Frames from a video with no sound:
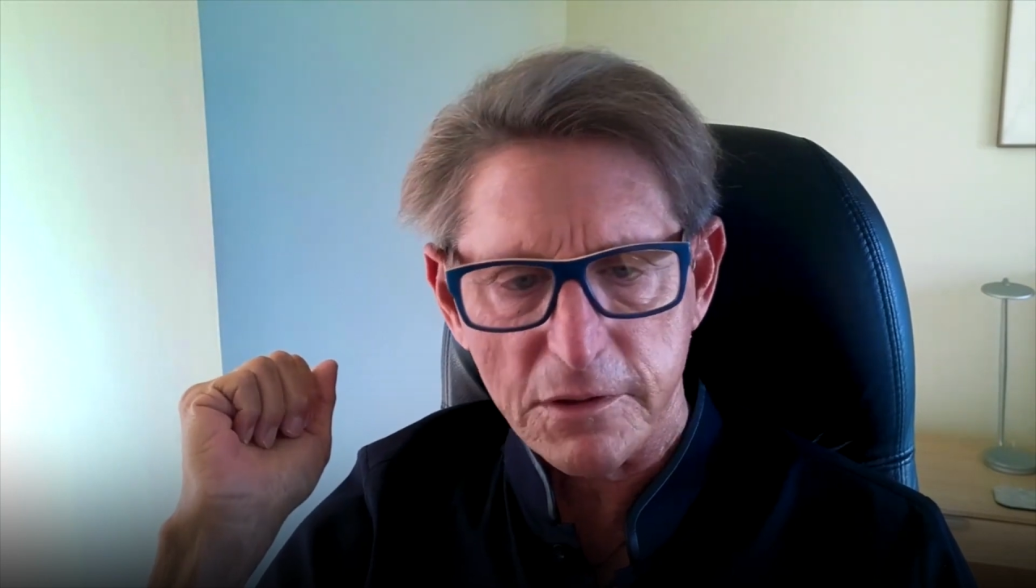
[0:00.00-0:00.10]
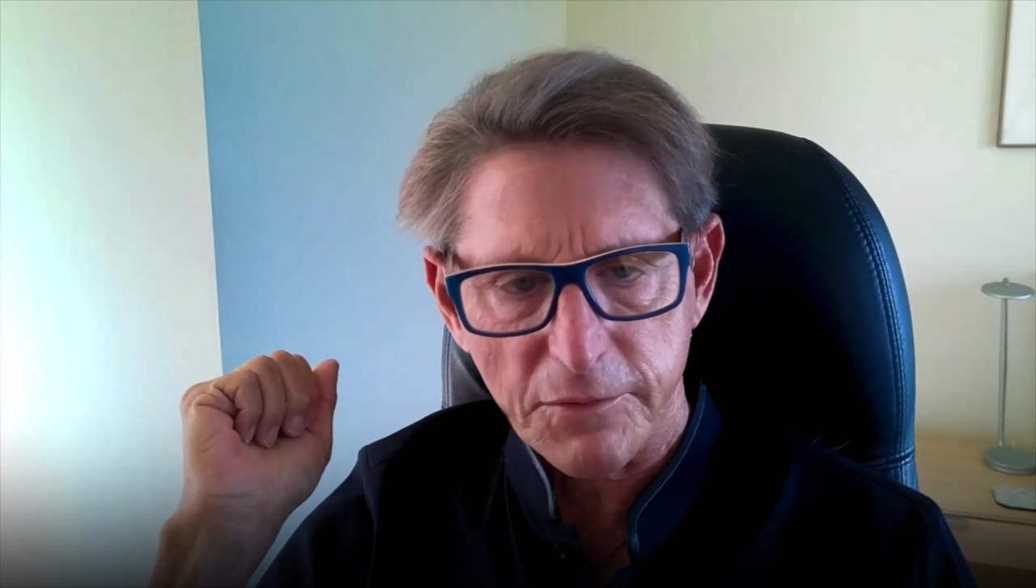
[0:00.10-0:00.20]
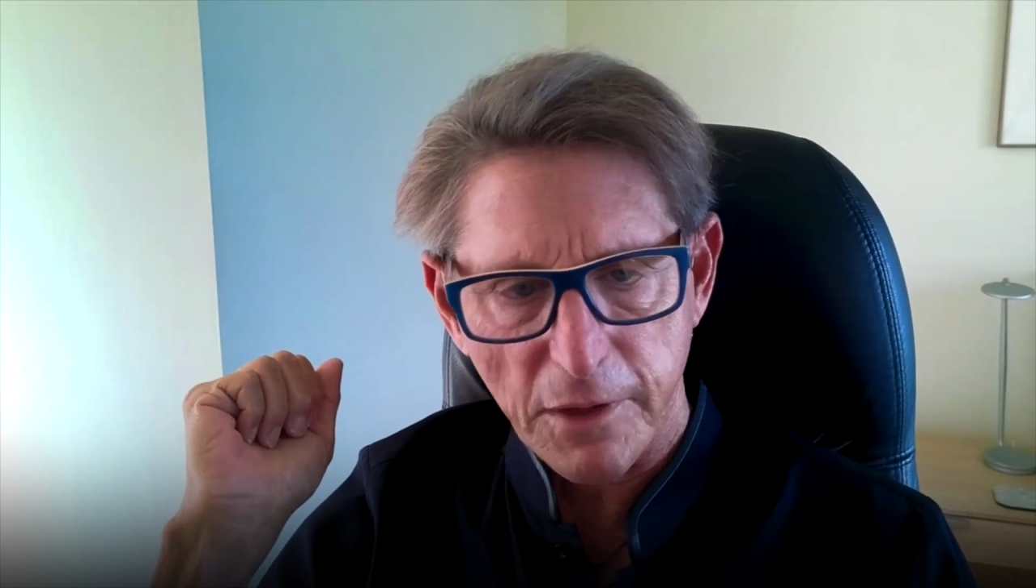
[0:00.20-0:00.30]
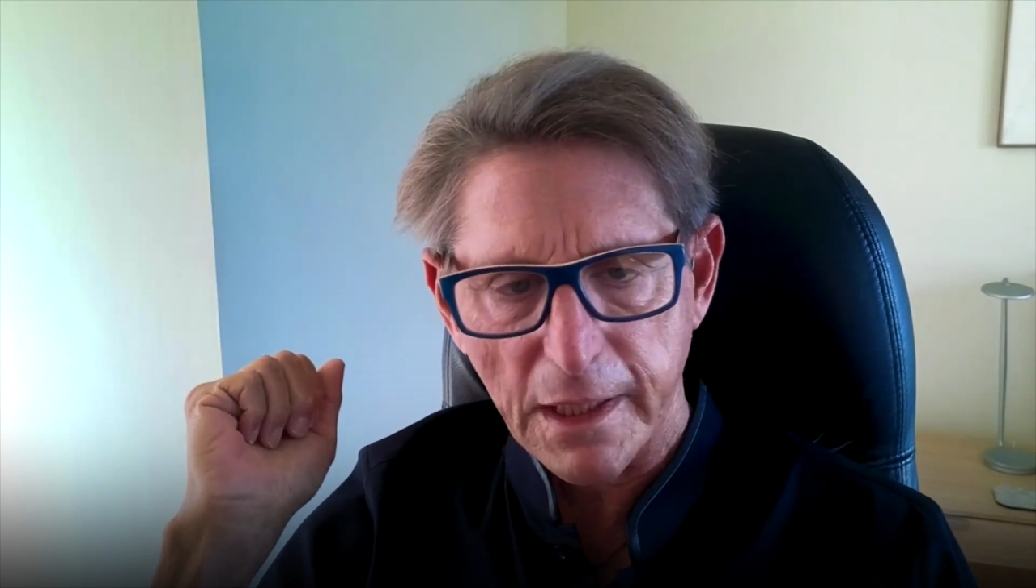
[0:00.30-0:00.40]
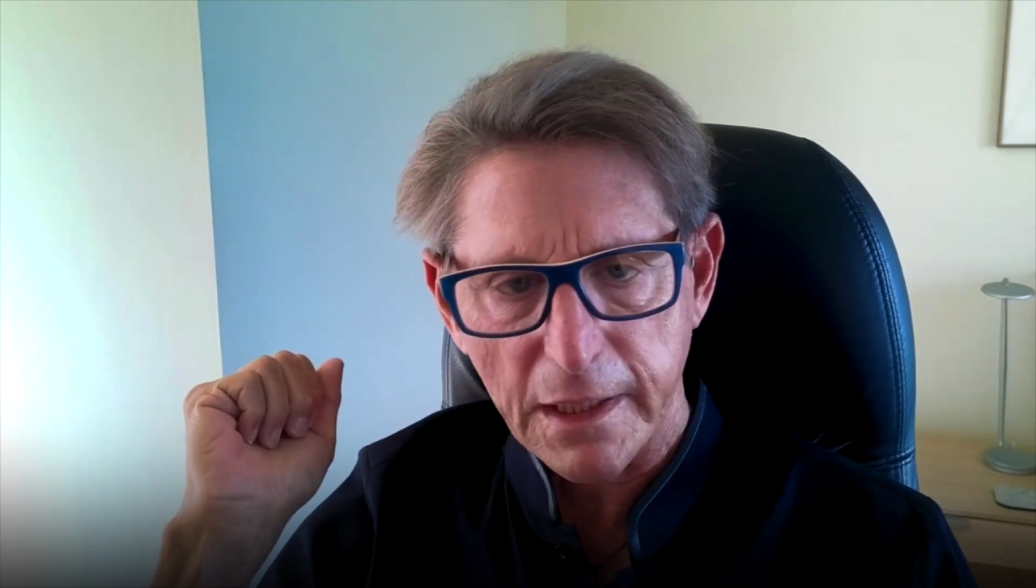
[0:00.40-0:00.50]
of
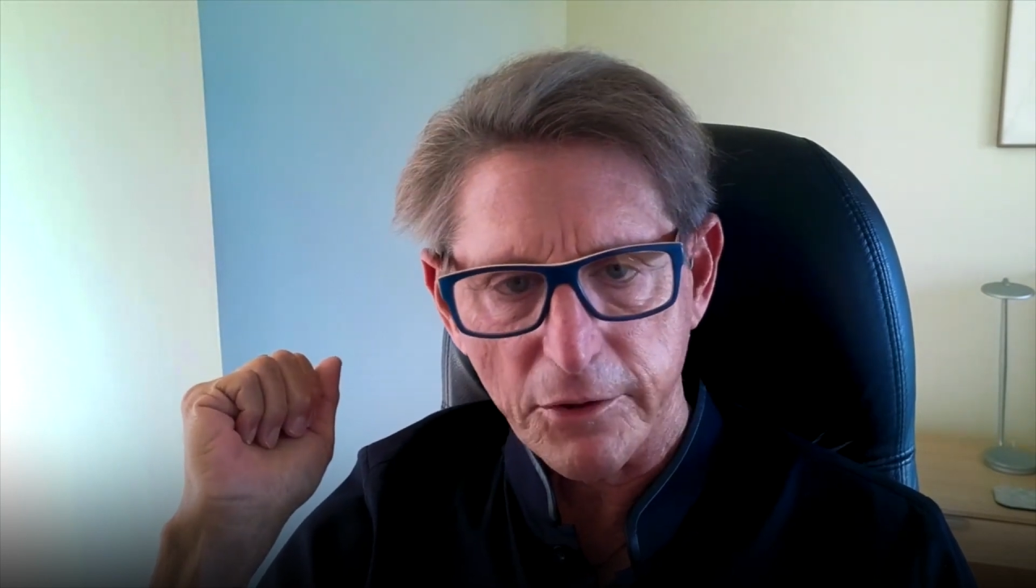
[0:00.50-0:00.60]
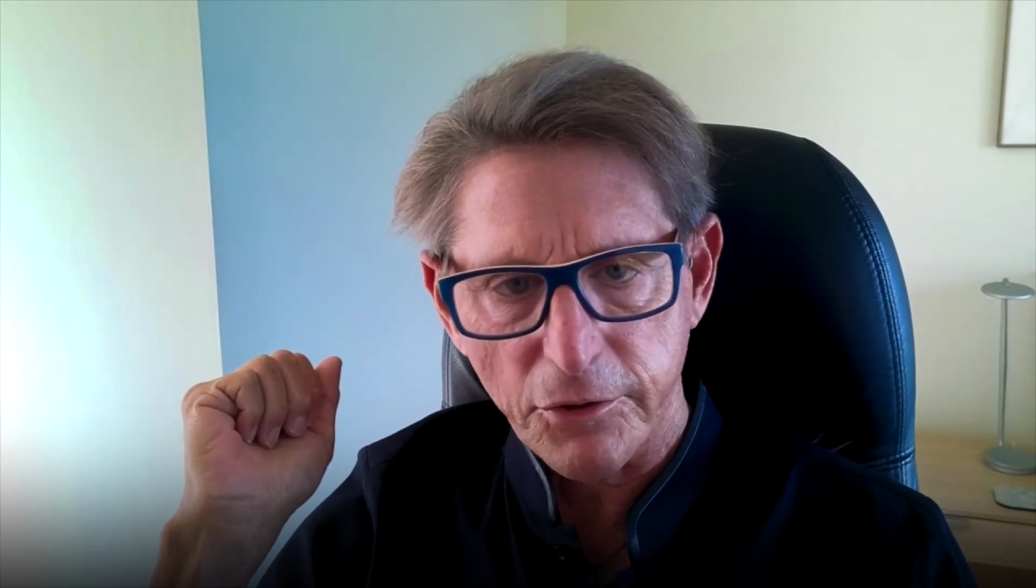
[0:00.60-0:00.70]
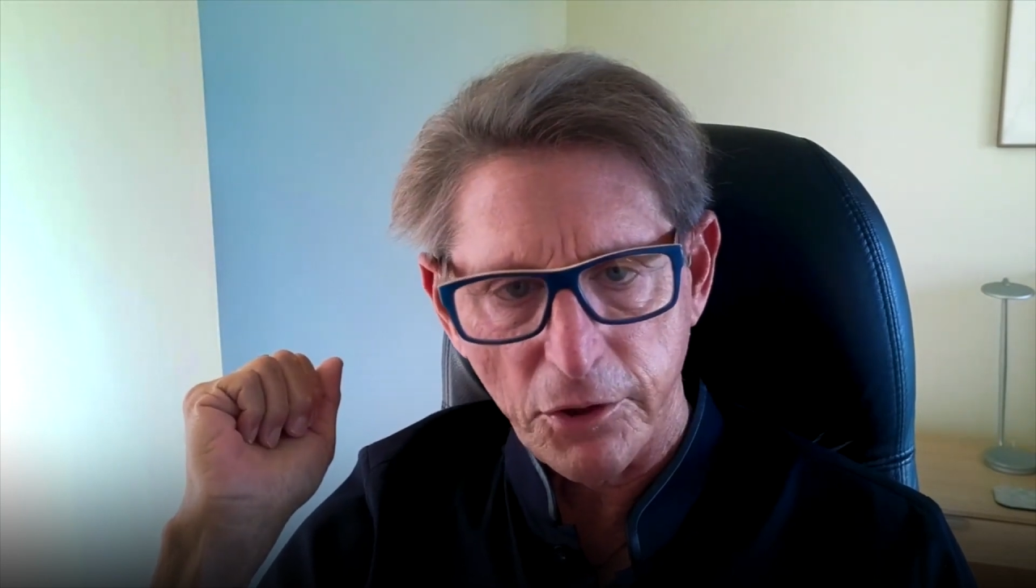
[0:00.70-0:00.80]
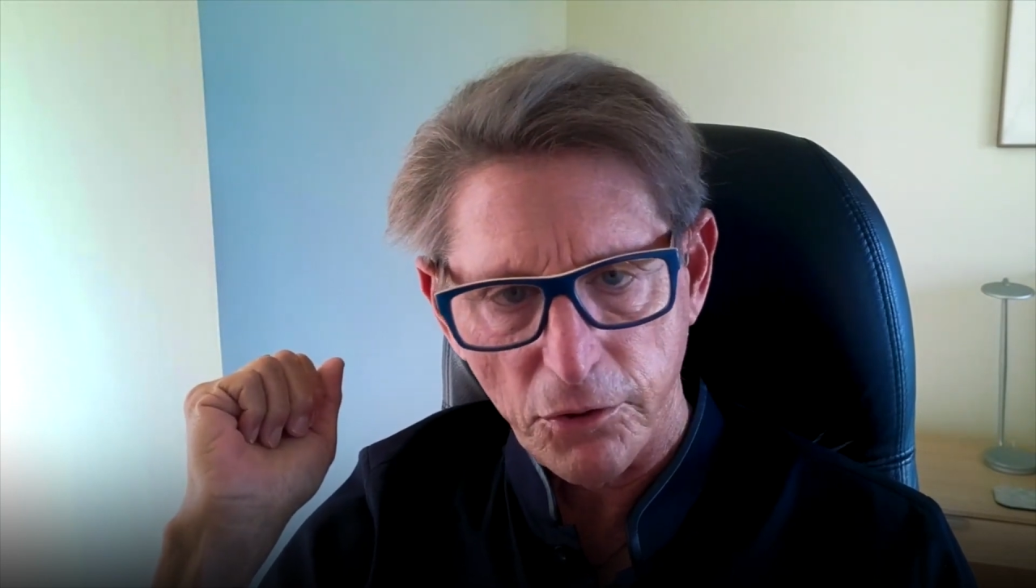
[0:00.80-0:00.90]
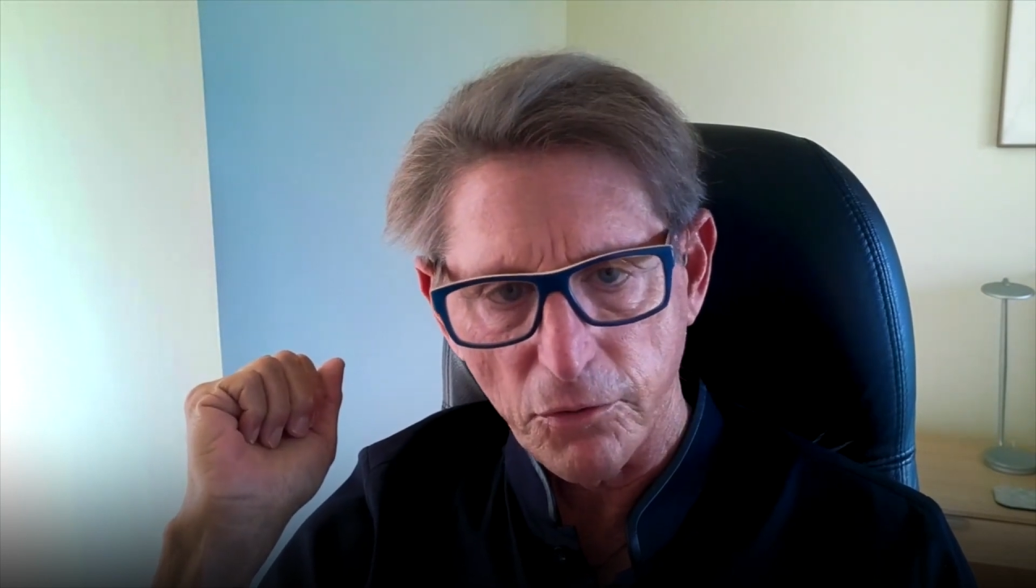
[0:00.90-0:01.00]
what I can
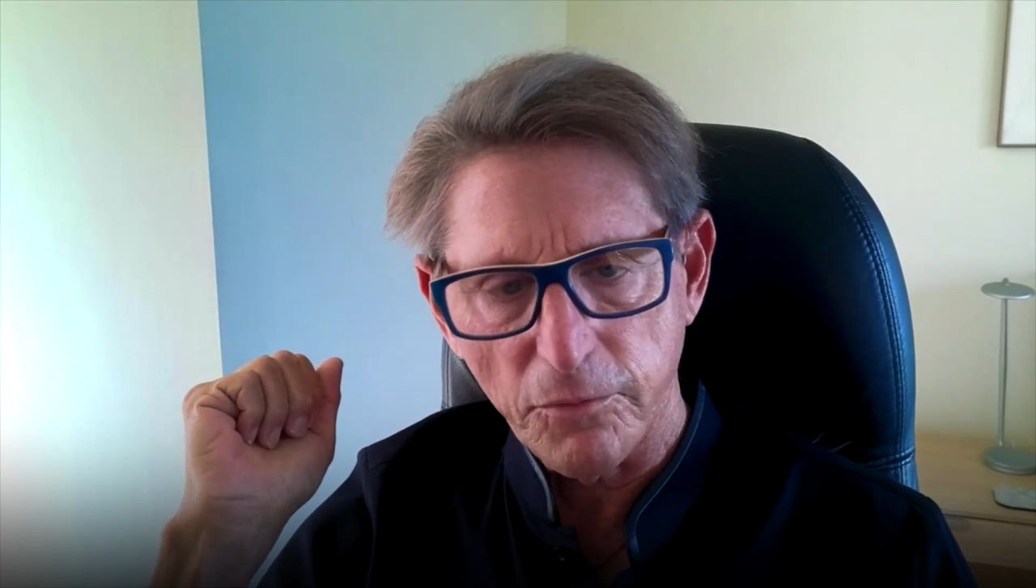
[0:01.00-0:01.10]
do,